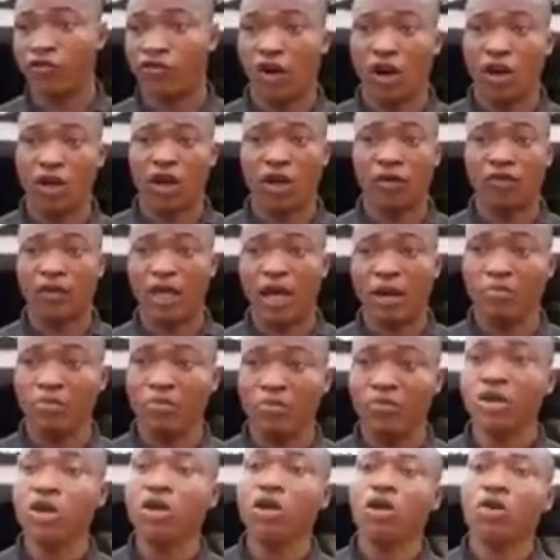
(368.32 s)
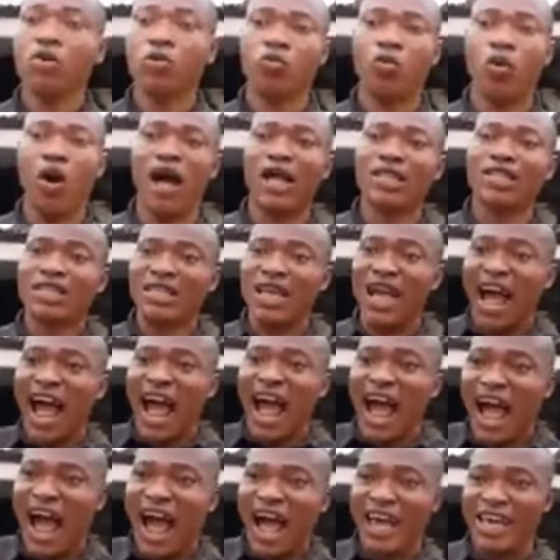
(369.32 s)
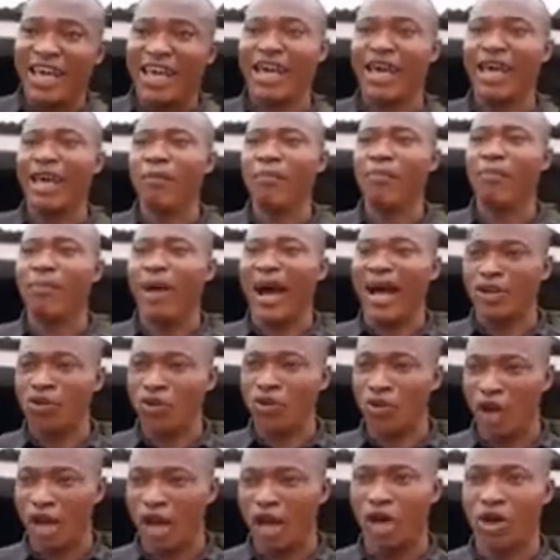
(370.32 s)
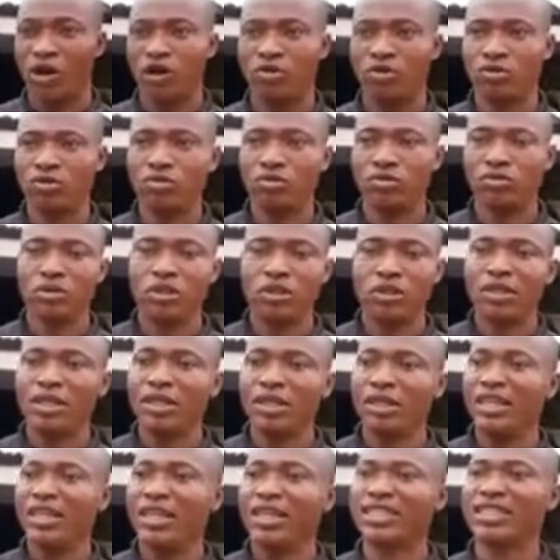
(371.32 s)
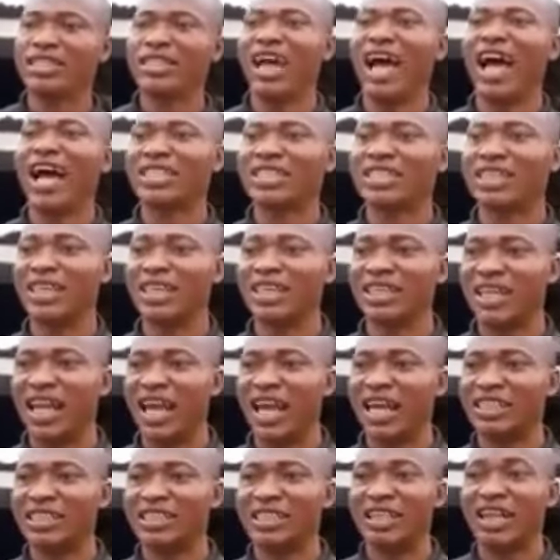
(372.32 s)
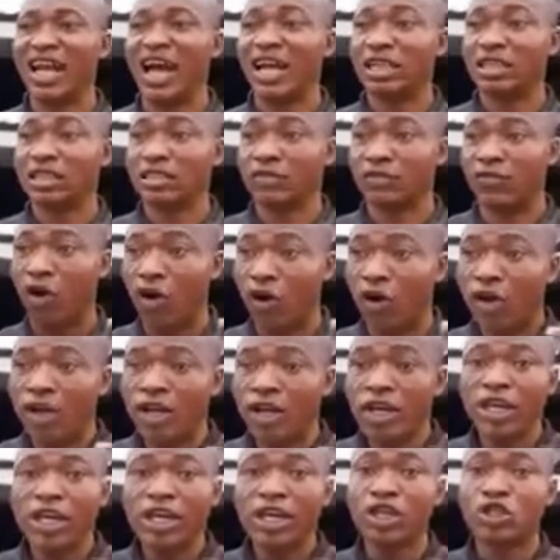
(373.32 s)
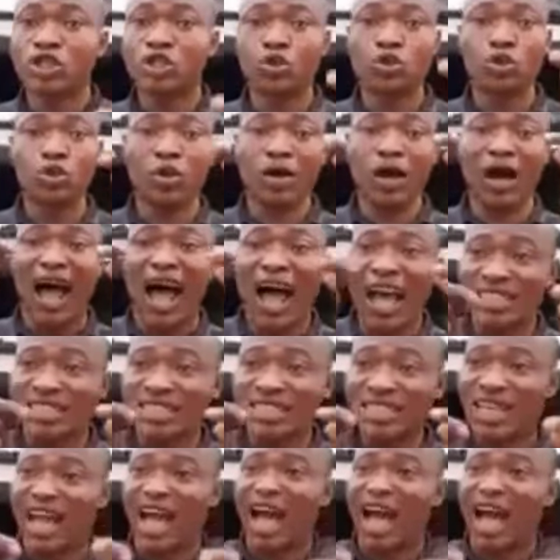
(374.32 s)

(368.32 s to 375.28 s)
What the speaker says: for all of them. What I, Emmanuel, is asking Nigerians for is to ask